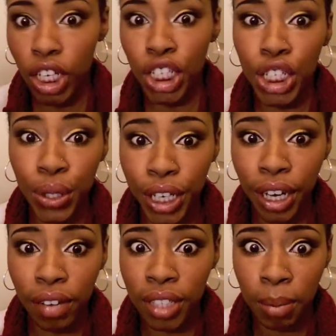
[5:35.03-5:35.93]
totally
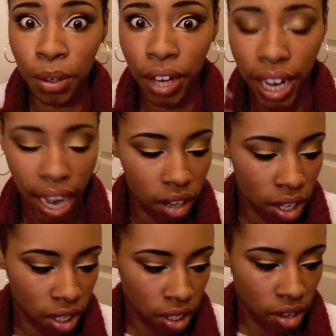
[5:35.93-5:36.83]
off topic right now.
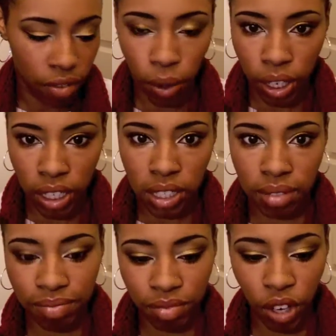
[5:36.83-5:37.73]
Focus.
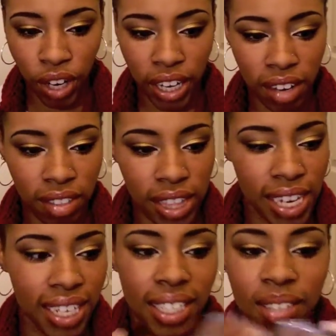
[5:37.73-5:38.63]
Okay, now
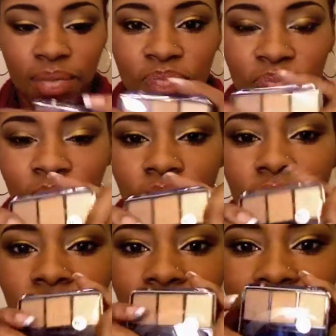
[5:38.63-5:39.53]
this.
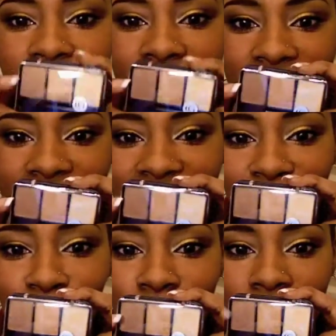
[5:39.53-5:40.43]
This, I
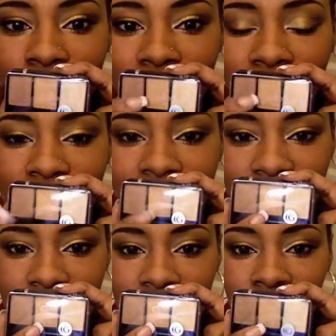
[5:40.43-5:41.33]
really like
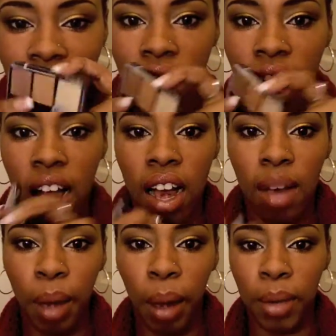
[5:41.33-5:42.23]
this.
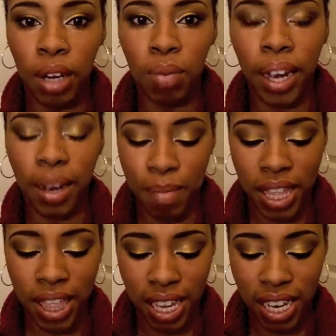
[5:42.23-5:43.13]
I'm going to
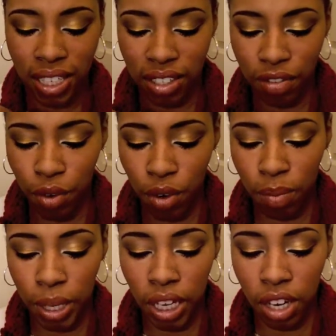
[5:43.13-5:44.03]
recommend this for
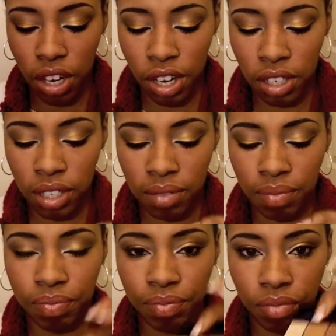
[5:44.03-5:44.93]
beginners
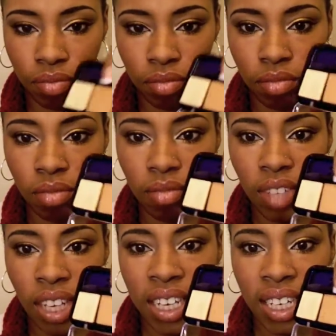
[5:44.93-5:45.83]

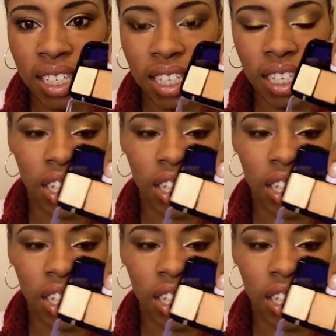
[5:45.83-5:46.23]
because these